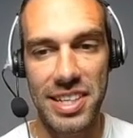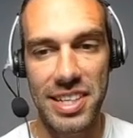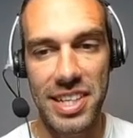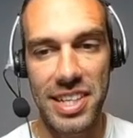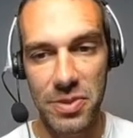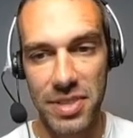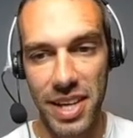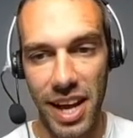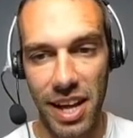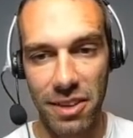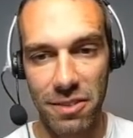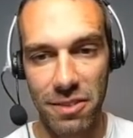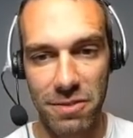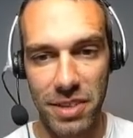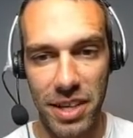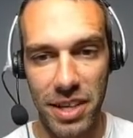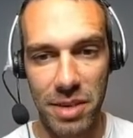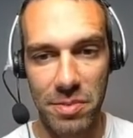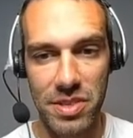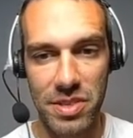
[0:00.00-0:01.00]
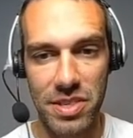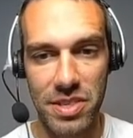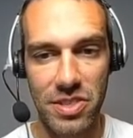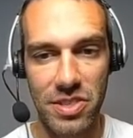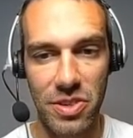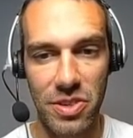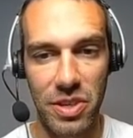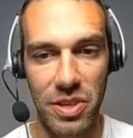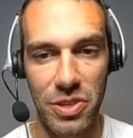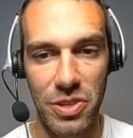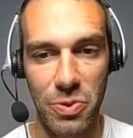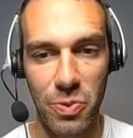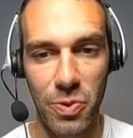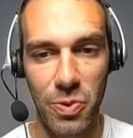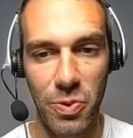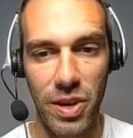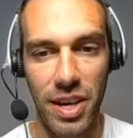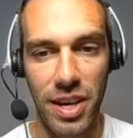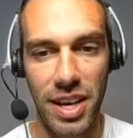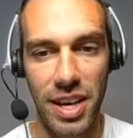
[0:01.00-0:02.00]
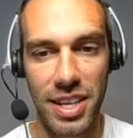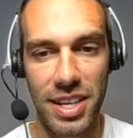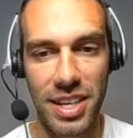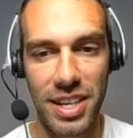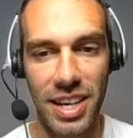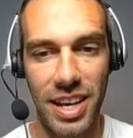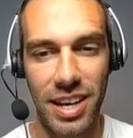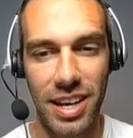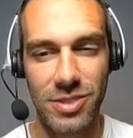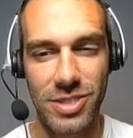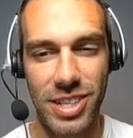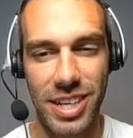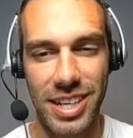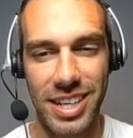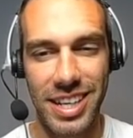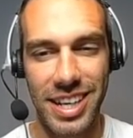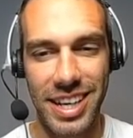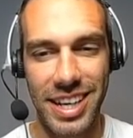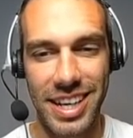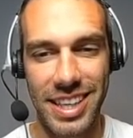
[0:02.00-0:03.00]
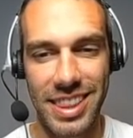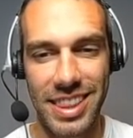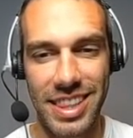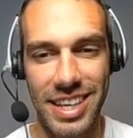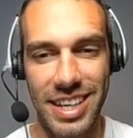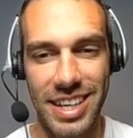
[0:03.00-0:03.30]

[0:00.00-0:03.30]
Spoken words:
Luckily, I know Talonflames. So there's one, and I was like, can I